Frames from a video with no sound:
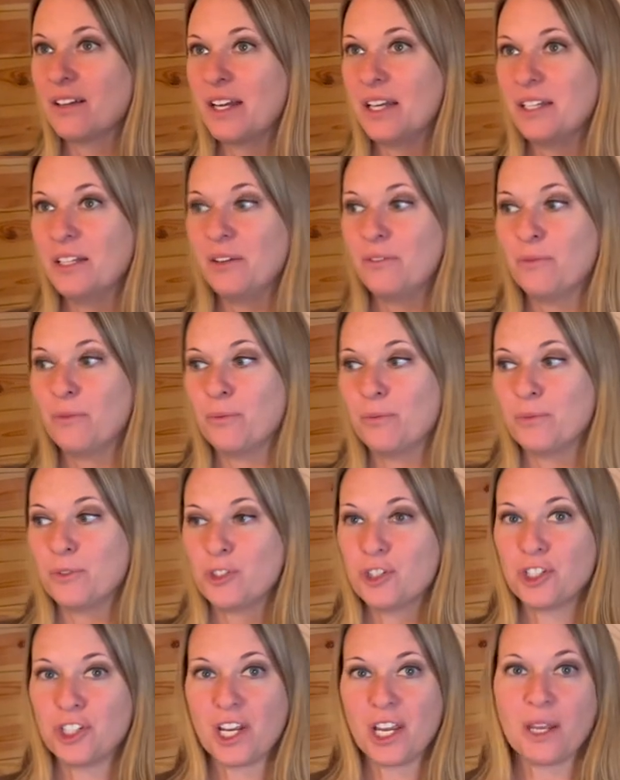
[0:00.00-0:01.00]
kind of
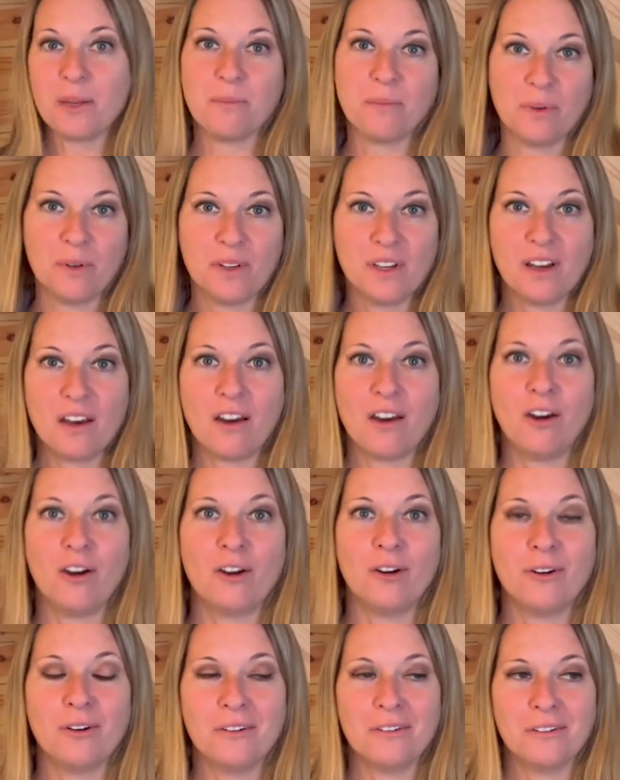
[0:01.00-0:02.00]
shape
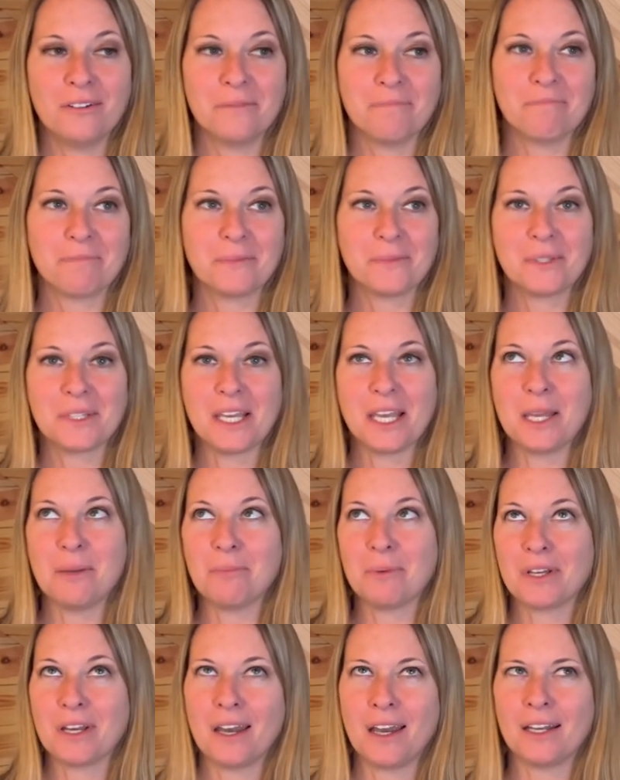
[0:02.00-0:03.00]
our
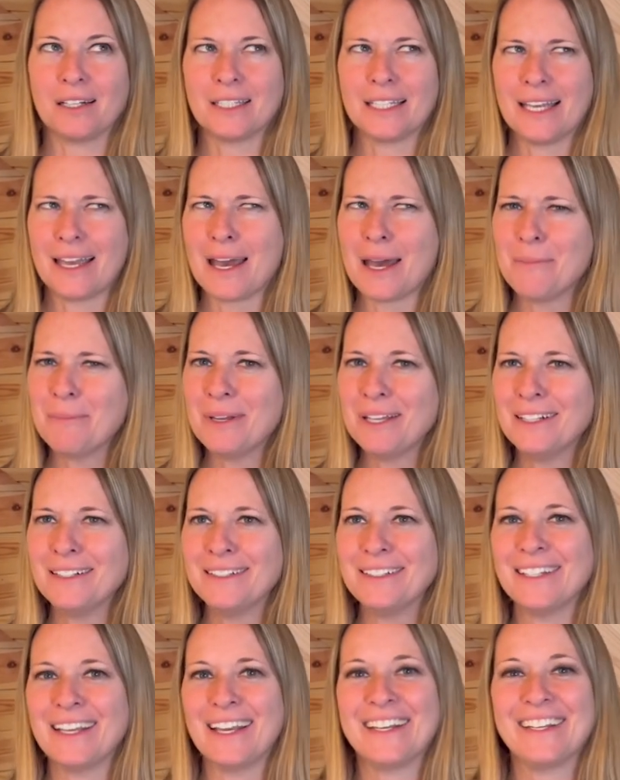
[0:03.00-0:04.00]
Cape Cod cabin,
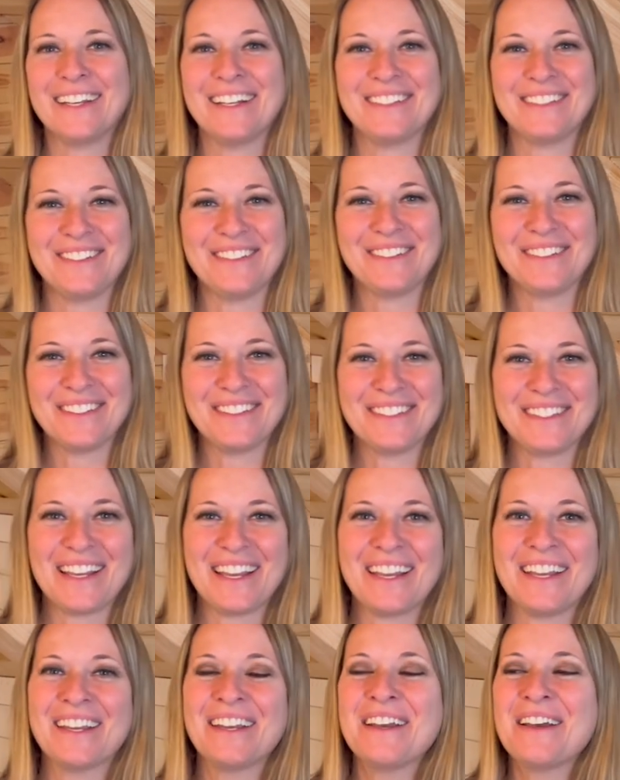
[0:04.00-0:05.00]
I guess you could say,